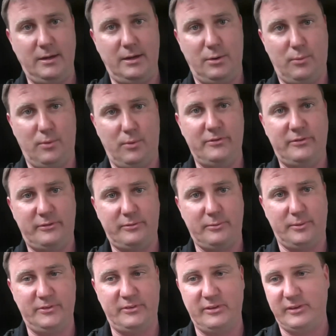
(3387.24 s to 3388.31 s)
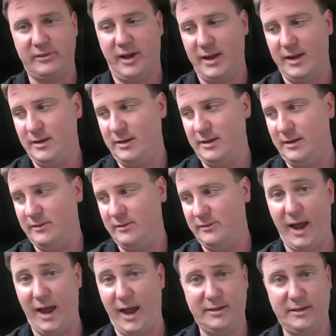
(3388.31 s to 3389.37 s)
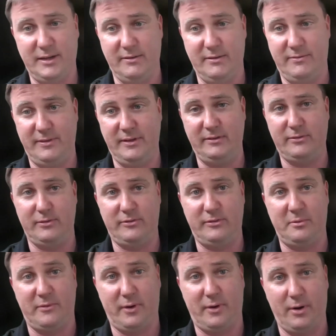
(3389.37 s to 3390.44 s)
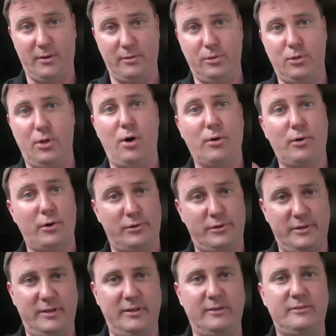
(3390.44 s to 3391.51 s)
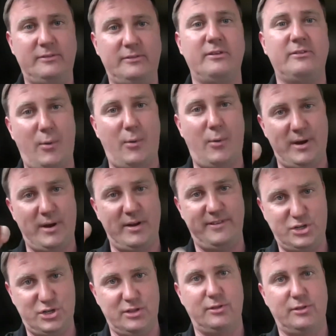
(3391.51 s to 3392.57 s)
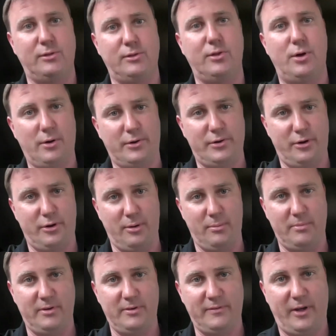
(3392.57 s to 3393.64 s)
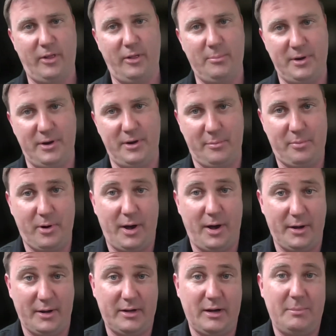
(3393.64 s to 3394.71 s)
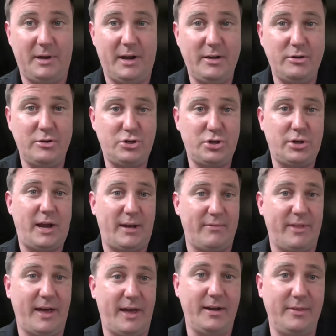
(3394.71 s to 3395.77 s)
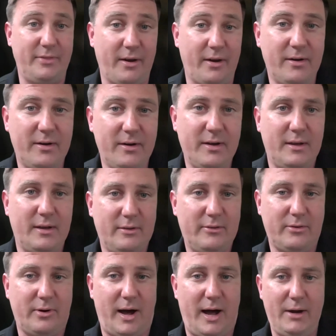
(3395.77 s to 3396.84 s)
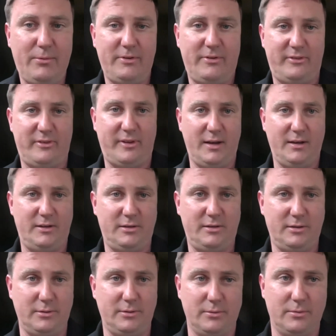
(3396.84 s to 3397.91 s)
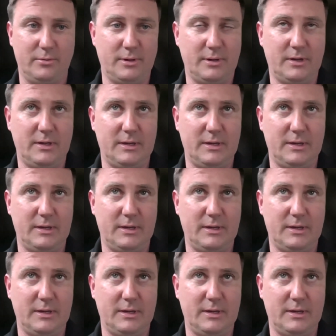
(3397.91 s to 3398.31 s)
once this IND is active, these are some of our this is how we envision the long-term development of the product. I mean, you should have that in there. So I would say to,